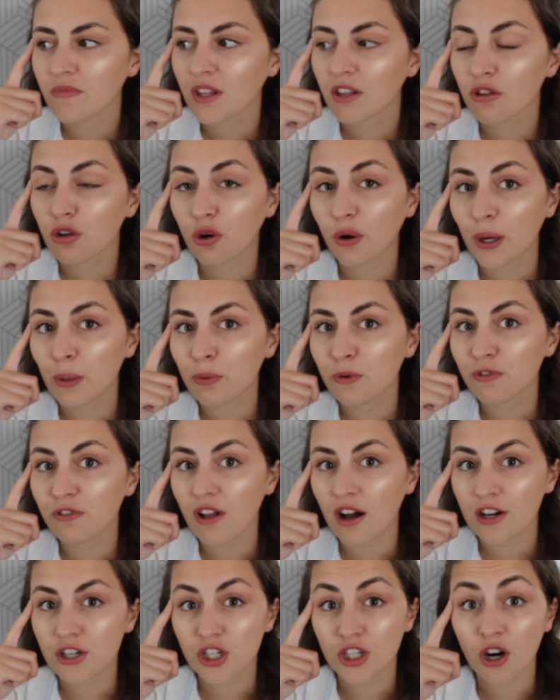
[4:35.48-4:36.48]
the Great Wolf
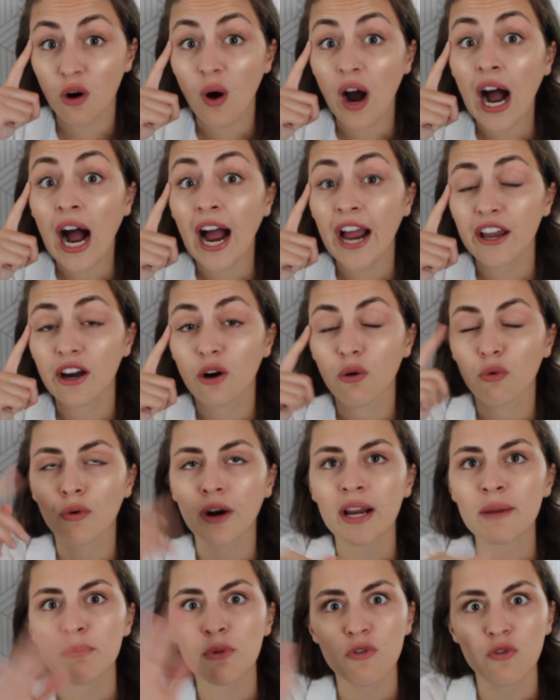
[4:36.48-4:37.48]
Lodge in Ohio
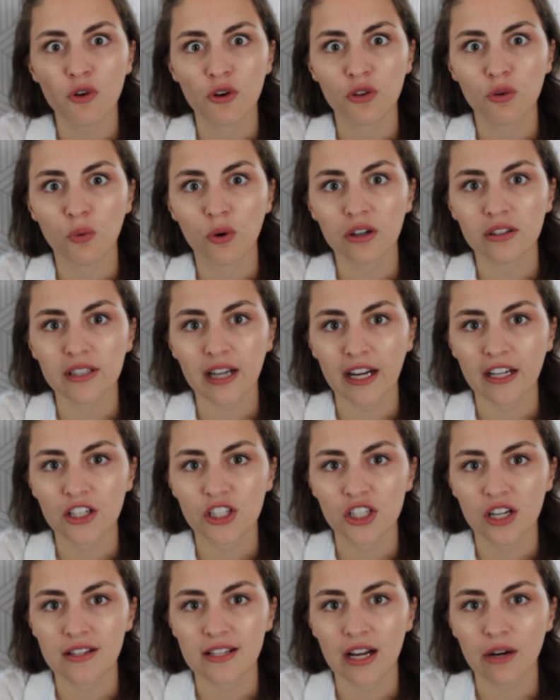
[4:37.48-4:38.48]
right before the world kind of
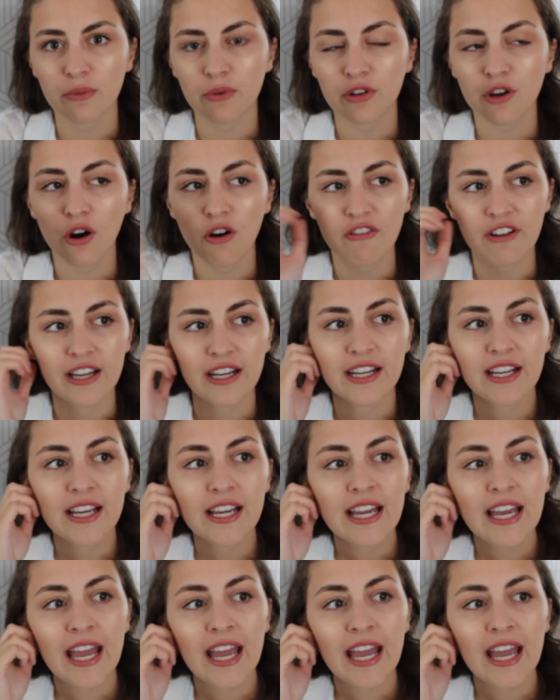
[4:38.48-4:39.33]
shut down with COVID.